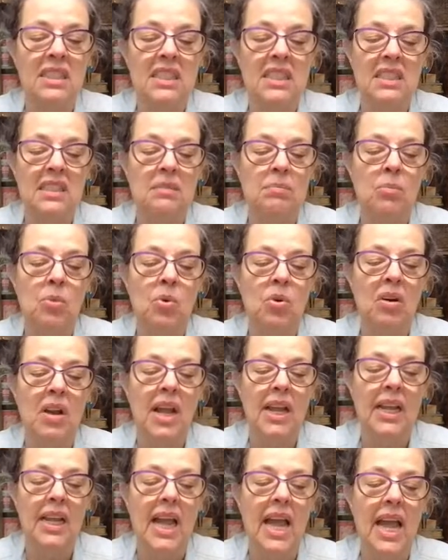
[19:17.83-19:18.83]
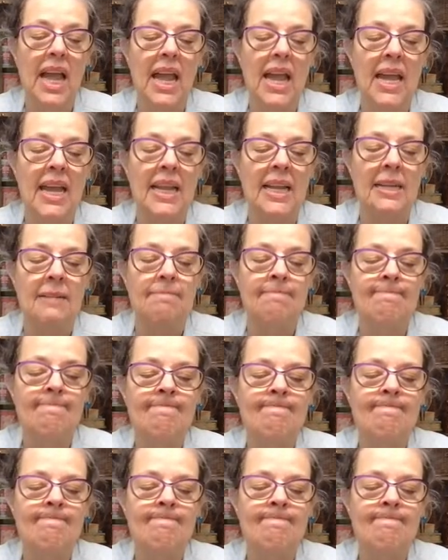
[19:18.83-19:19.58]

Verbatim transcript: This is more like a.